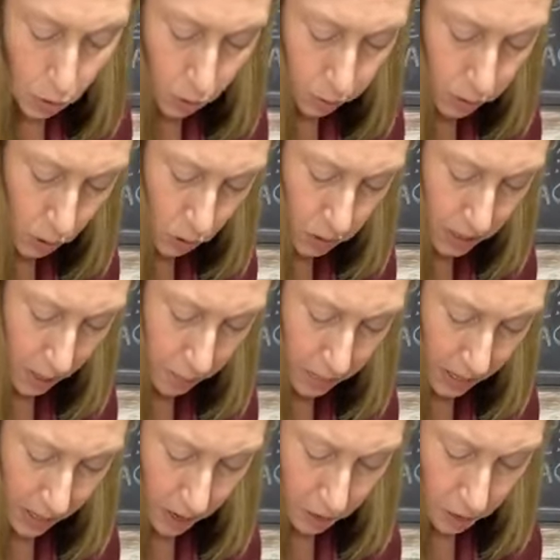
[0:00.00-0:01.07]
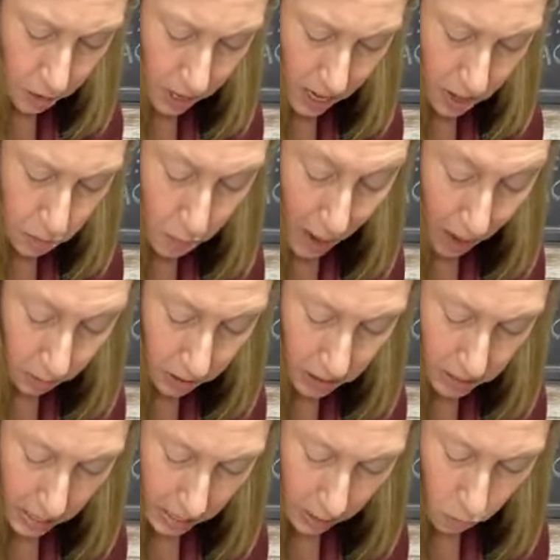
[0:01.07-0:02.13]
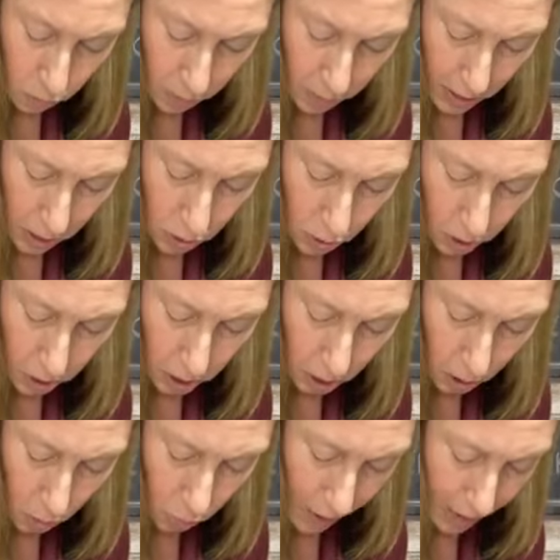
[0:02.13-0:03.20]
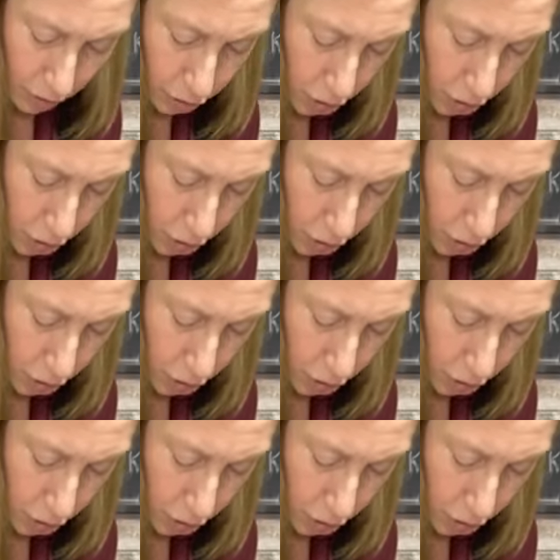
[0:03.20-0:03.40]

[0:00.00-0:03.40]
that moves or something underneath, pouncing would be good, or a